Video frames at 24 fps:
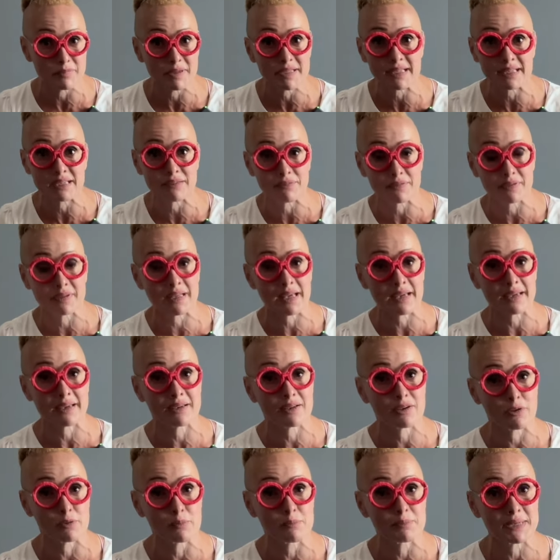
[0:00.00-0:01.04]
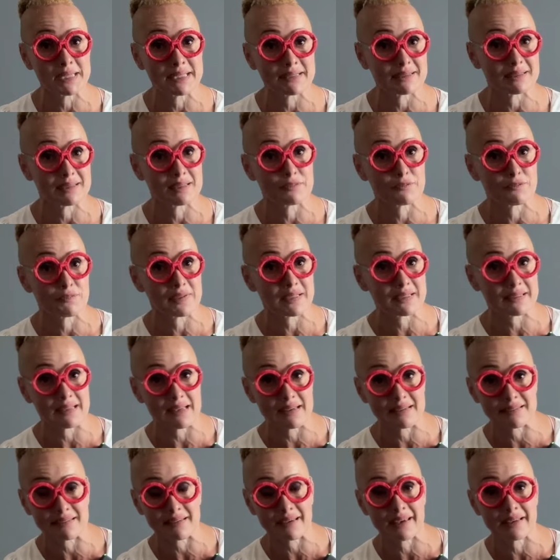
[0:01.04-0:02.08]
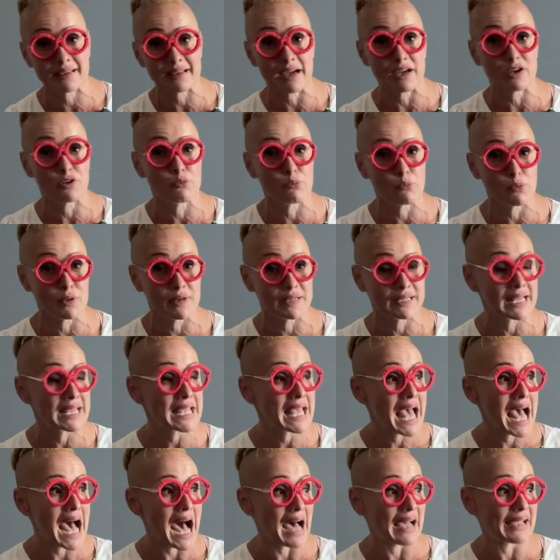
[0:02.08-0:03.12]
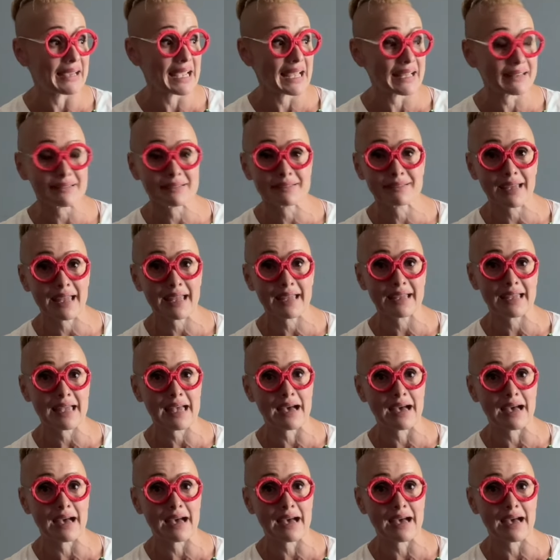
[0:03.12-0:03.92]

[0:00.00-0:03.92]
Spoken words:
but even I competed in fitness and I won. I had to hang